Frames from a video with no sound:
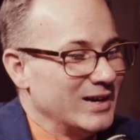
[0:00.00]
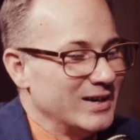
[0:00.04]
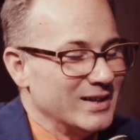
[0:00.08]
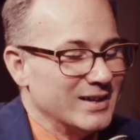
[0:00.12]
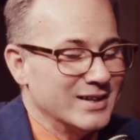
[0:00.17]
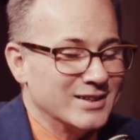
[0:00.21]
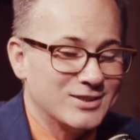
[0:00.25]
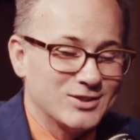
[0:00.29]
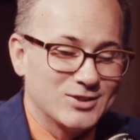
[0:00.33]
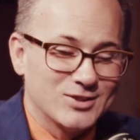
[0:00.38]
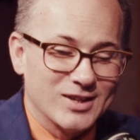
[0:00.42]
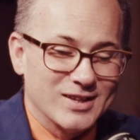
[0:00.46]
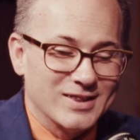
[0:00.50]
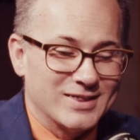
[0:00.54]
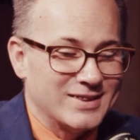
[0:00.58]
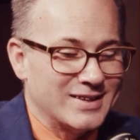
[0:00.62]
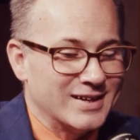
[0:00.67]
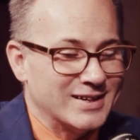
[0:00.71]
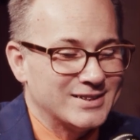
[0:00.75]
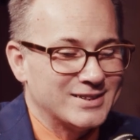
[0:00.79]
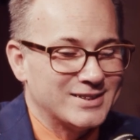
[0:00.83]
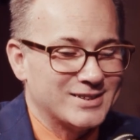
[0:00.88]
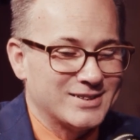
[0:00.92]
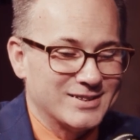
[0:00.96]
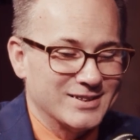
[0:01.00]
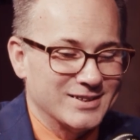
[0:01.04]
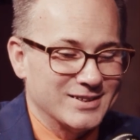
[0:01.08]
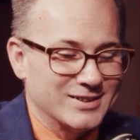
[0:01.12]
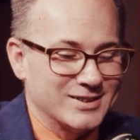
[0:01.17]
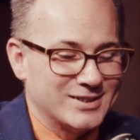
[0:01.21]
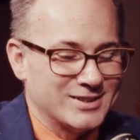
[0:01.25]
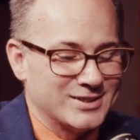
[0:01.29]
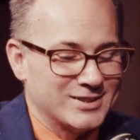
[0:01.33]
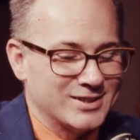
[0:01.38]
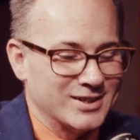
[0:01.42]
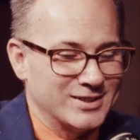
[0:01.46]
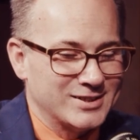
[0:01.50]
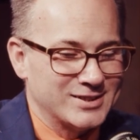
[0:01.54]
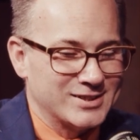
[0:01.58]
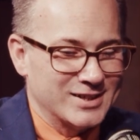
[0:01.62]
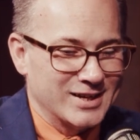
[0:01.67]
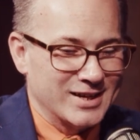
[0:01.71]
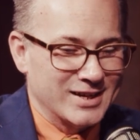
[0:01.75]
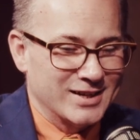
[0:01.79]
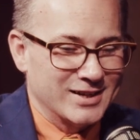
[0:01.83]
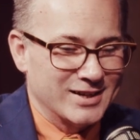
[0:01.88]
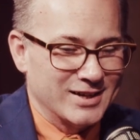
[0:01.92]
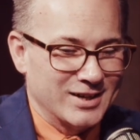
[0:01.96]
That's such
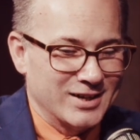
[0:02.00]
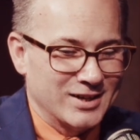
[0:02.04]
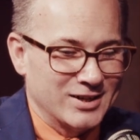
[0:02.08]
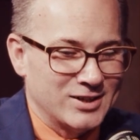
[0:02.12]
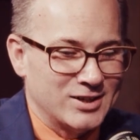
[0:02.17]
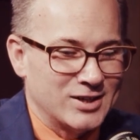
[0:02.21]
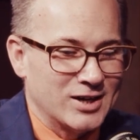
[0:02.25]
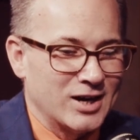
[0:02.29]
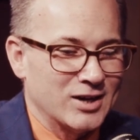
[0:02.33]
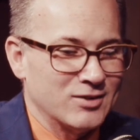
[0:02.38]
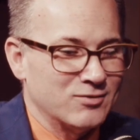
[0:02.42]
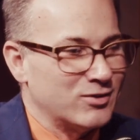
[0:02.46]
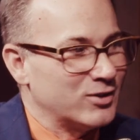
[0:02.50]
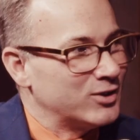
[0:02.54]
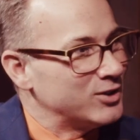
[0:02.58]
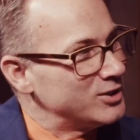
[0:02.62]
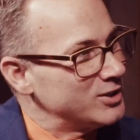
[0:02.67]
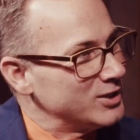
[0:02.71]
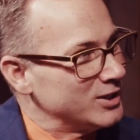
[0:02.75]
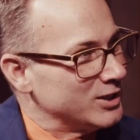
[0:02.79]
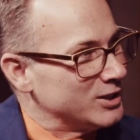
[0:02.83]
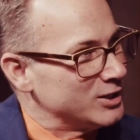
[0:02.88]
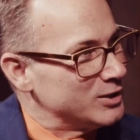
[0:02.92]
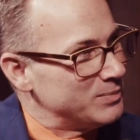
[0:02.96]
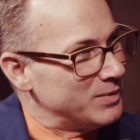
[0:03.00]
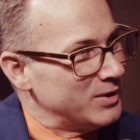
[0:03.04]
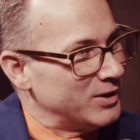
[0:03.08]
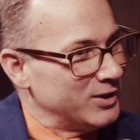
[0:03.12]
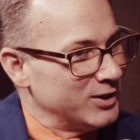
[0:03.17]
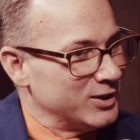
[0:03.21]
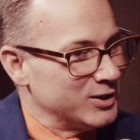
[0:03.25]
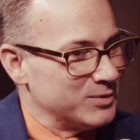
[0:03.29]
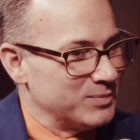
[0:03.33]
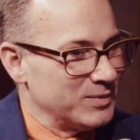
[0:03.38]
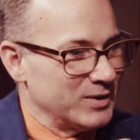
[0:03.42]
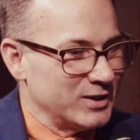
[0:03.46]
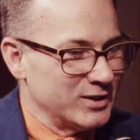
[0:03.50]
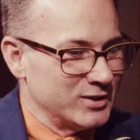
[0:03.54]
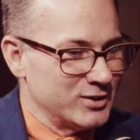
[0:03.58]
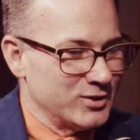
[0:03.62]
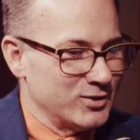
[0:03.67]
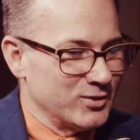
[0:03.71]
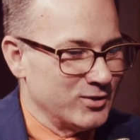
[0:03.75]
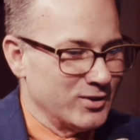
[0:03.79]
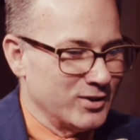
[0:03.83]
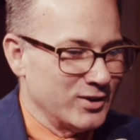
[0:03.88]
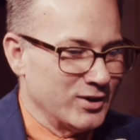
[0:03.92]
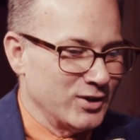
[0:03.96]
a diverse experience, because
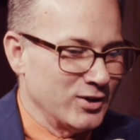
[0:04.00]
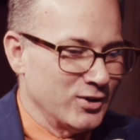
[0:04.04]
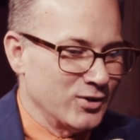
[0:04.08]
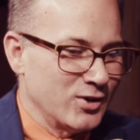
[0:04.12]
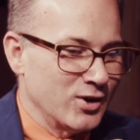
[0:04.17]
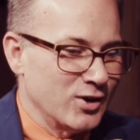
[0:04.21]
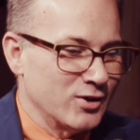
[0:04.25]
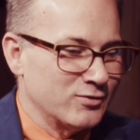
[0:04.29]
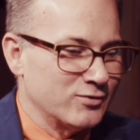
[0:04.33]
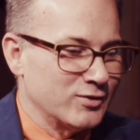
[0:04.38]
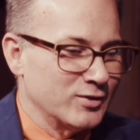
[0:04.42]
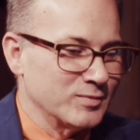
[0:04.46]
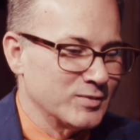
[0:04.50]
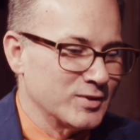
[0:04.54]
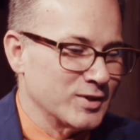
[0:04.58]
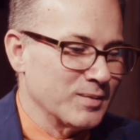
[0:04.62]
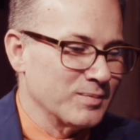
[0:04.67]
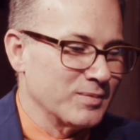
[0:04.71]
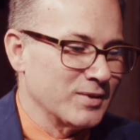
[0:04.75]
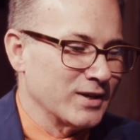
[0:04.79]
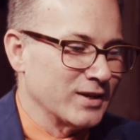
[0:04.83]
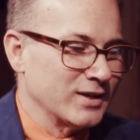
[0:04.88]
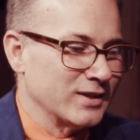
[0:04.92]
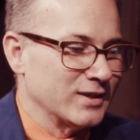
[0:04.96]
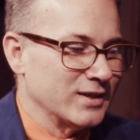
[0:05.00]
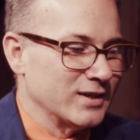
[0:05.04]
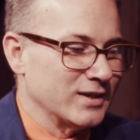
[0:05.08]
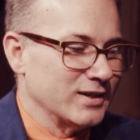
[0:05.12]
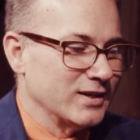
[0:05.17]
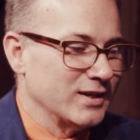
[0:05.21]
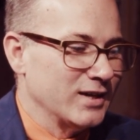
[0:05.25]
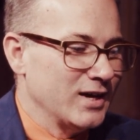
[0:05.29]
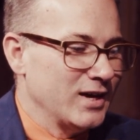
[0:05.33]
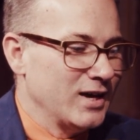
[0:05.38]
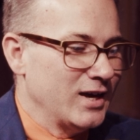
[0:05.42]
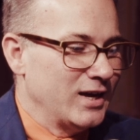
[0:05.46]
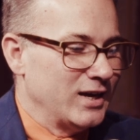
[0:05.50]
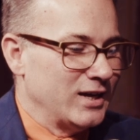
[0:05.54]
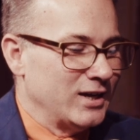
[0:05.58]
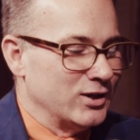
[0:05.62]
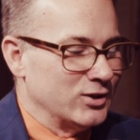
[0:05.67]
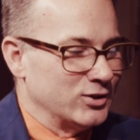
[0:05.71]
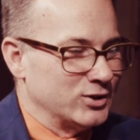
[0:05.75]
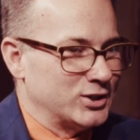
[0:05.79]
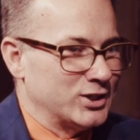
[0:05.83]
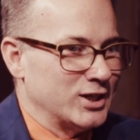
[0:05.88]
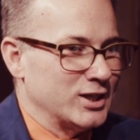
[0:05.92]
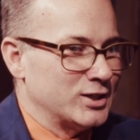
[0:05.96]
you go from something that,
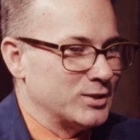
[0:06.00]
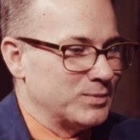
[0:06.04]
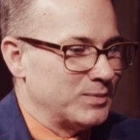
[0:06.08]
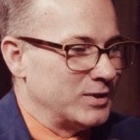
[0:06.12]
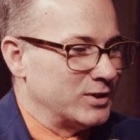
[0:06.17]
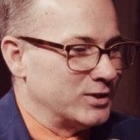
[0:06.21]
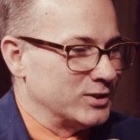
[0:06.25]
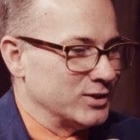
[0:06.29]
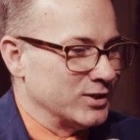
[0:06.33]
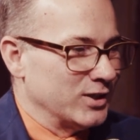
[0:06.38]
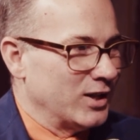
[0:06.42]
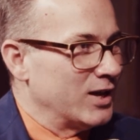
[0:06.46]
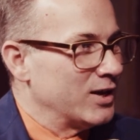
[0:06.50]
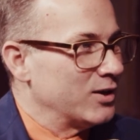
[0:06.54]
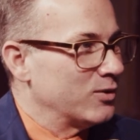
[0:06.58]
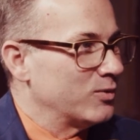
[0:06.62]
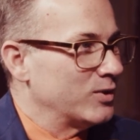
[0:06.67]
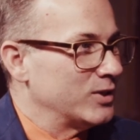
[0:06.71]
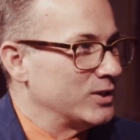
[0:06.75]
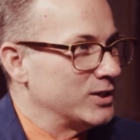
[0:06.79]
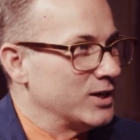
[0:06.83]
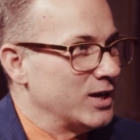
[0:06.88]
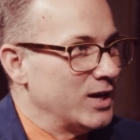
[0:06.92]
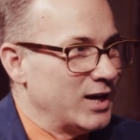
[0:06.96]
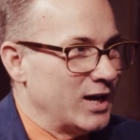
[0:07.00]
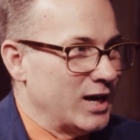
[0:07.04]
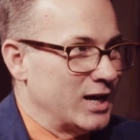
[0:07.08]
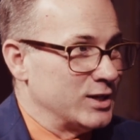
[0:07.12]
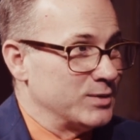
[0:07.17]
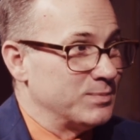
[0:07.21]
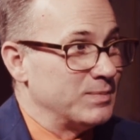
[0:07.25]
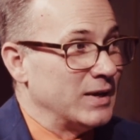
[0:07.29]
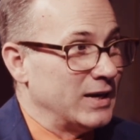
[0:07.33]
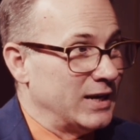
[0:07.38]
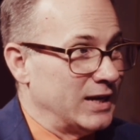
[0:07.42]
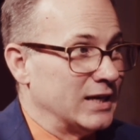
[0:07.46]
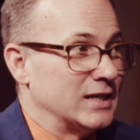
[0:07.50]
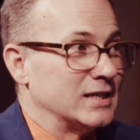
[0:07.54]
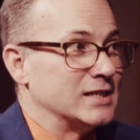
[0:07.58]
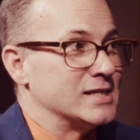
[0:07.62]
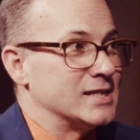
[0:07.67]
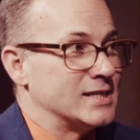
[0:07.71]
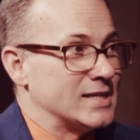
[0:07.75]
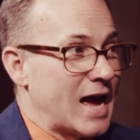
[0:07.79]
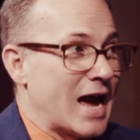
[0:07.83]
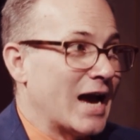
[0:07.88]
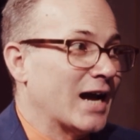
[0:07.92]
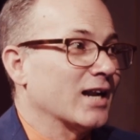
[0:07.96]
Shakespeare's language has been
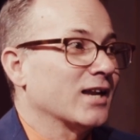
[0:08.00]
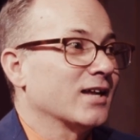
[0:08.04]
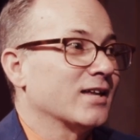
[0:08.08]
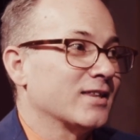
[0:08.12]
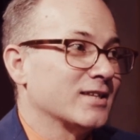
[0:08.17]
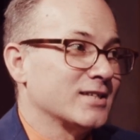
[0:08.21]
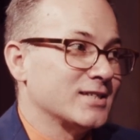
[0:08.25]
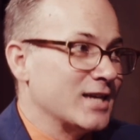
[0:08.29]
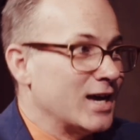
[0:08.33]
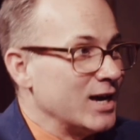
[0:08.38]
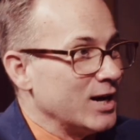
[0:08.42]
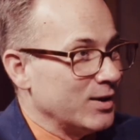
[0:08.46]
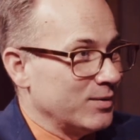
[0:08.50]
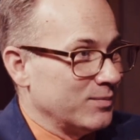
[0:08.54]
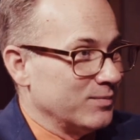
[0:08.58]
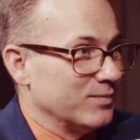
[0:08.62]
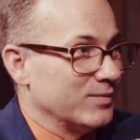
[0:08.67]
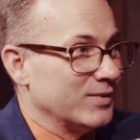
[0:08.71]
exactly the same